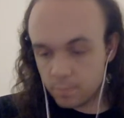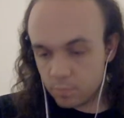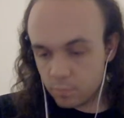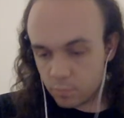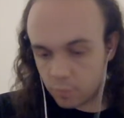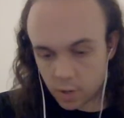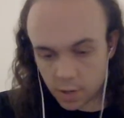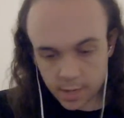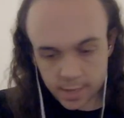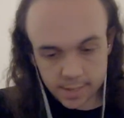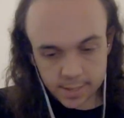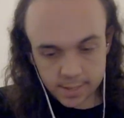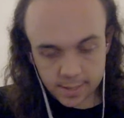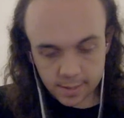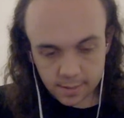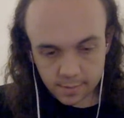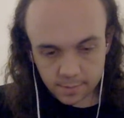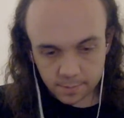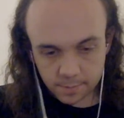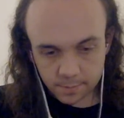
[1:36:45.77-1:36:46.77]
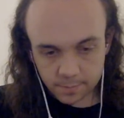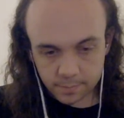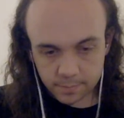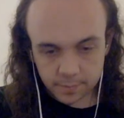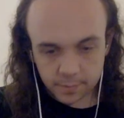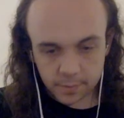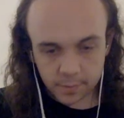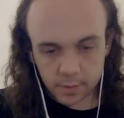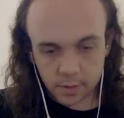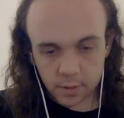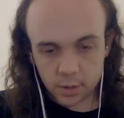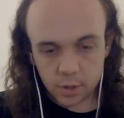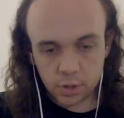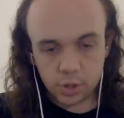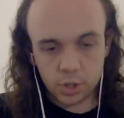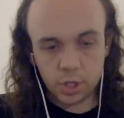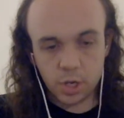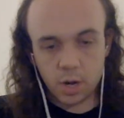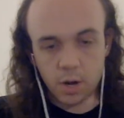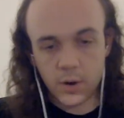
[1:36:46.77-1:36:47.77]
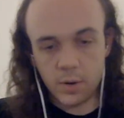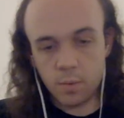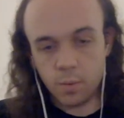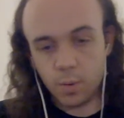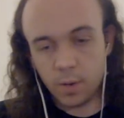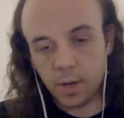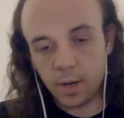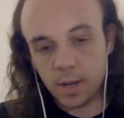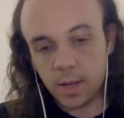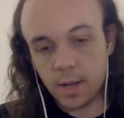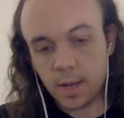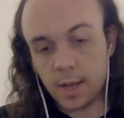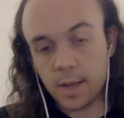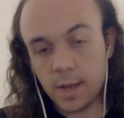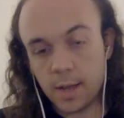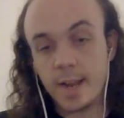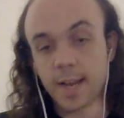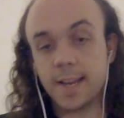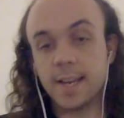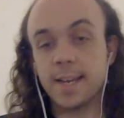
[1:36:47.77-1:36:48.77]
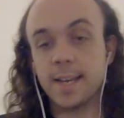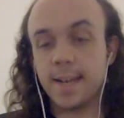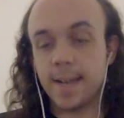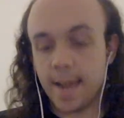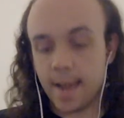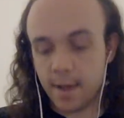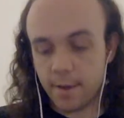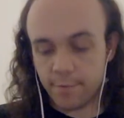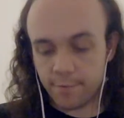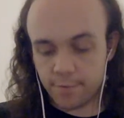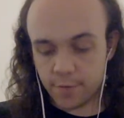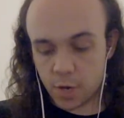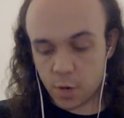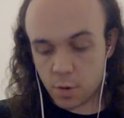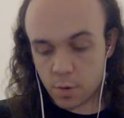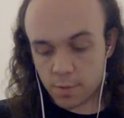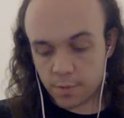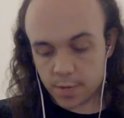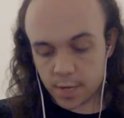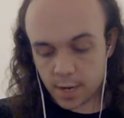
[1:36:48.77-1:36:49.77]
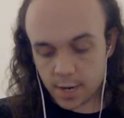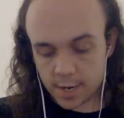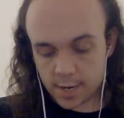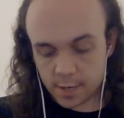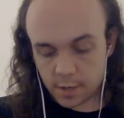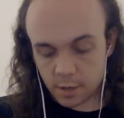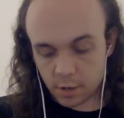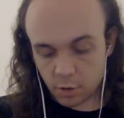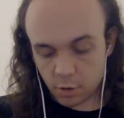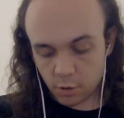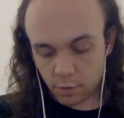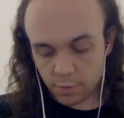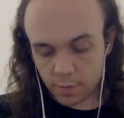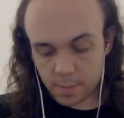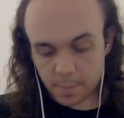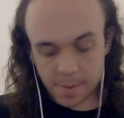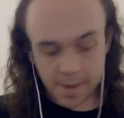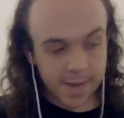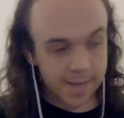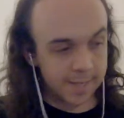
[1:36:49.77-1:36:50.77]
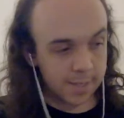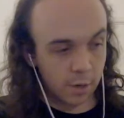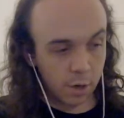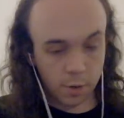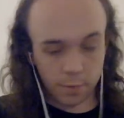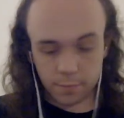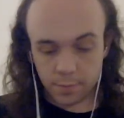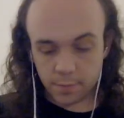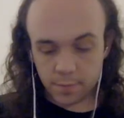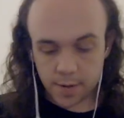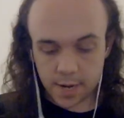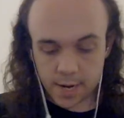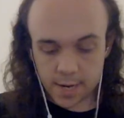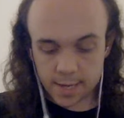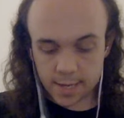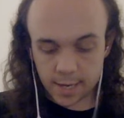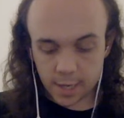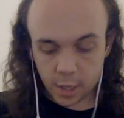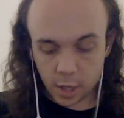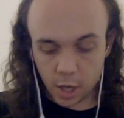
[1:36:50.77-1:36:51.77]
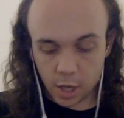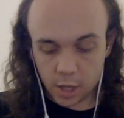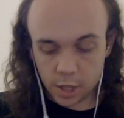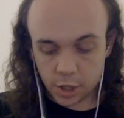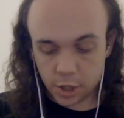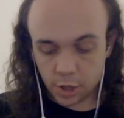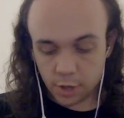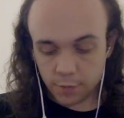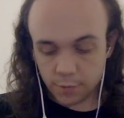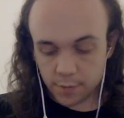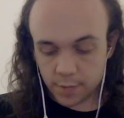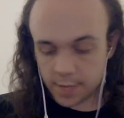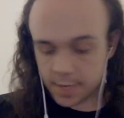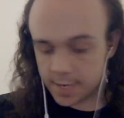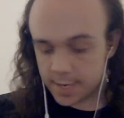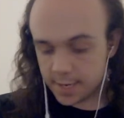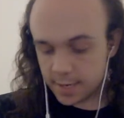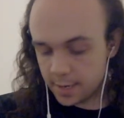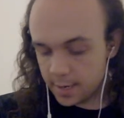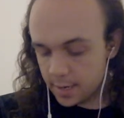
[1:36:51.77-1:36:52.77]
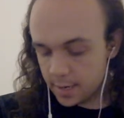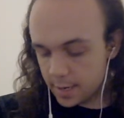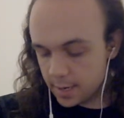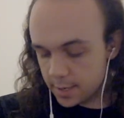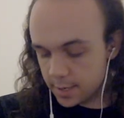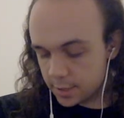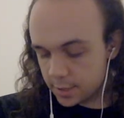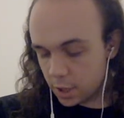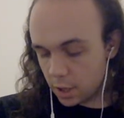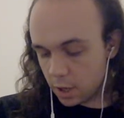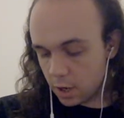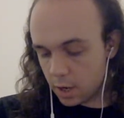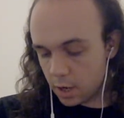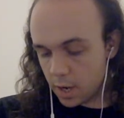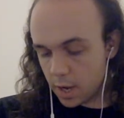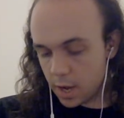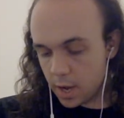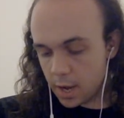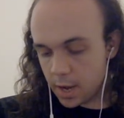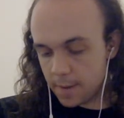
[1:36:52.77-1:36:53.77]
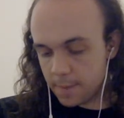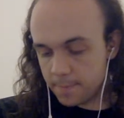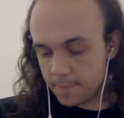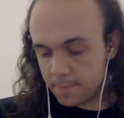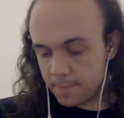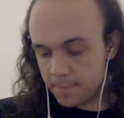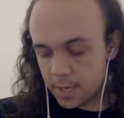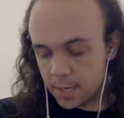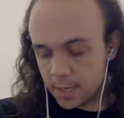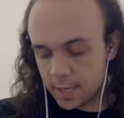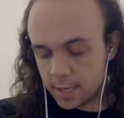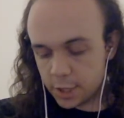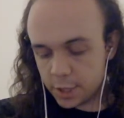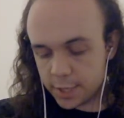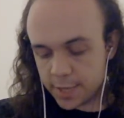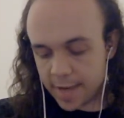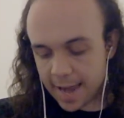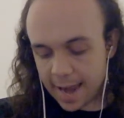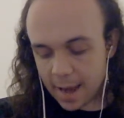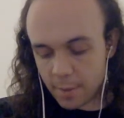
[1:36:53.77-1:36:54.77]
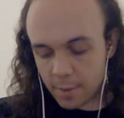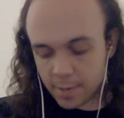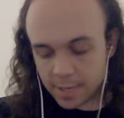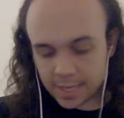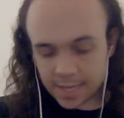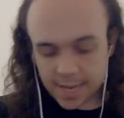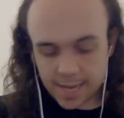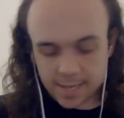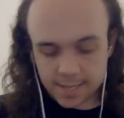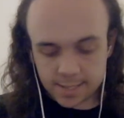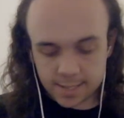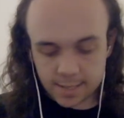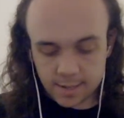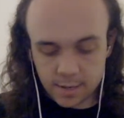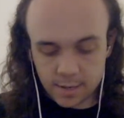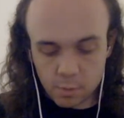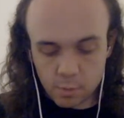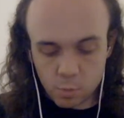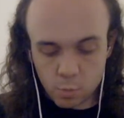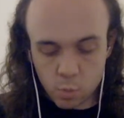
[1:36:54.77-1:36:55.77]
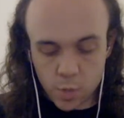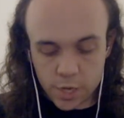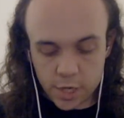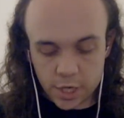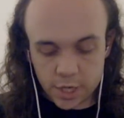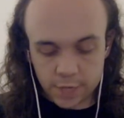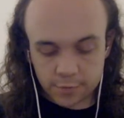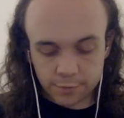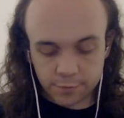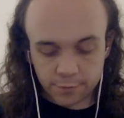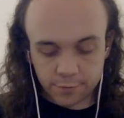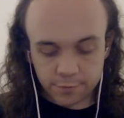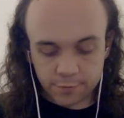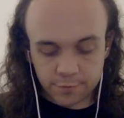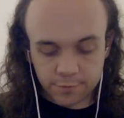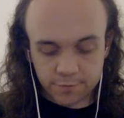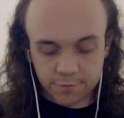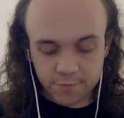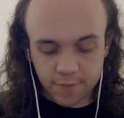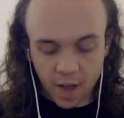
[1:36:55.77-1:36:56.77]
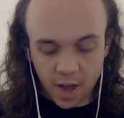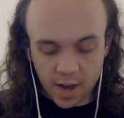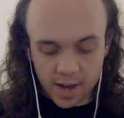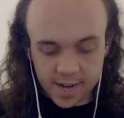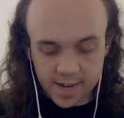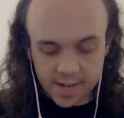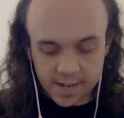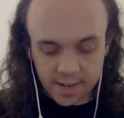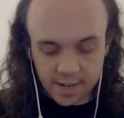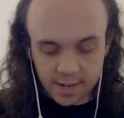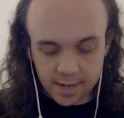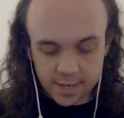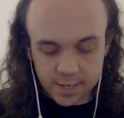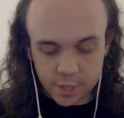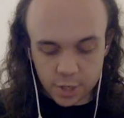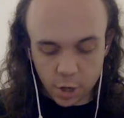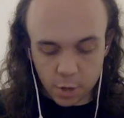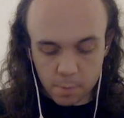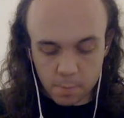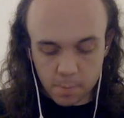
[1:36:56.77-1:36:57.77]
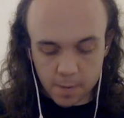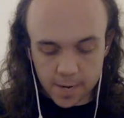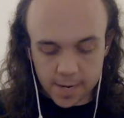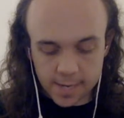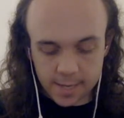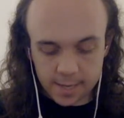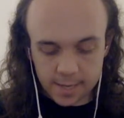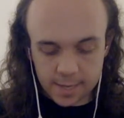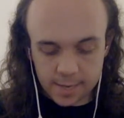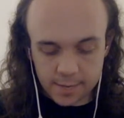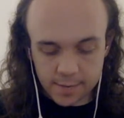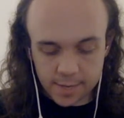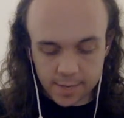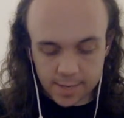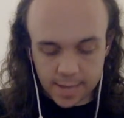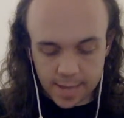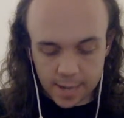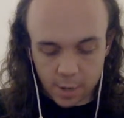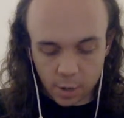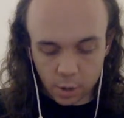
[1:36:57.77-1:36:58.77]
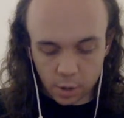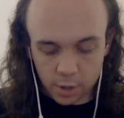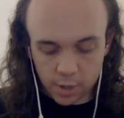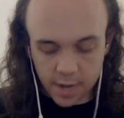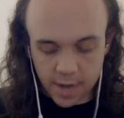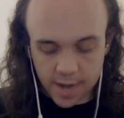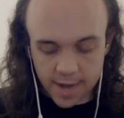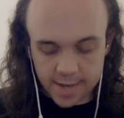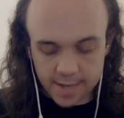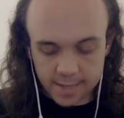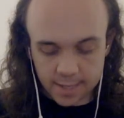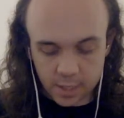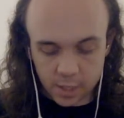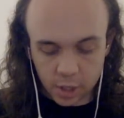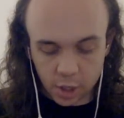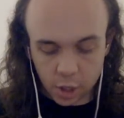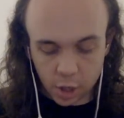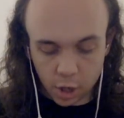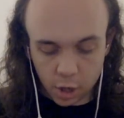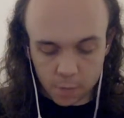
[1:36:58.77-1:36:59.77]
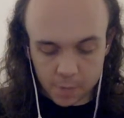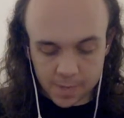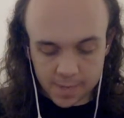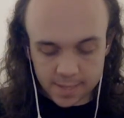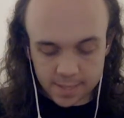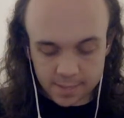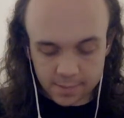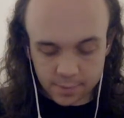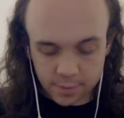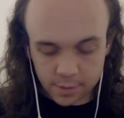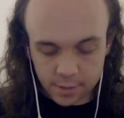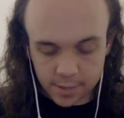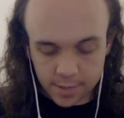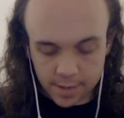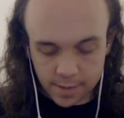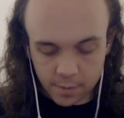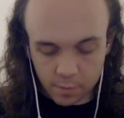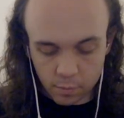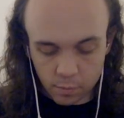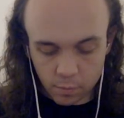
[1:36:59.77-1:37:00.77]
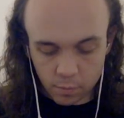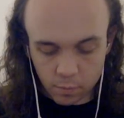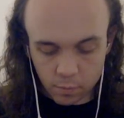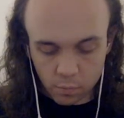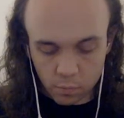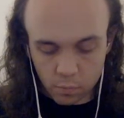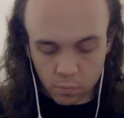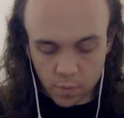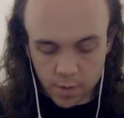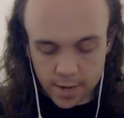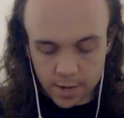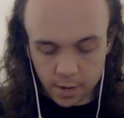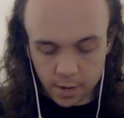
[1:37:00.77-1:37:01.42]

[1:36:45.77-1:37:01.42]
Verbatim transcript: Right, so I can get a few of the iconography bits off of here. Like, a lot of the stuff like has got like just the hourglass, which is fine, and I don't mind leaving that on. It's the comets I've got to get rid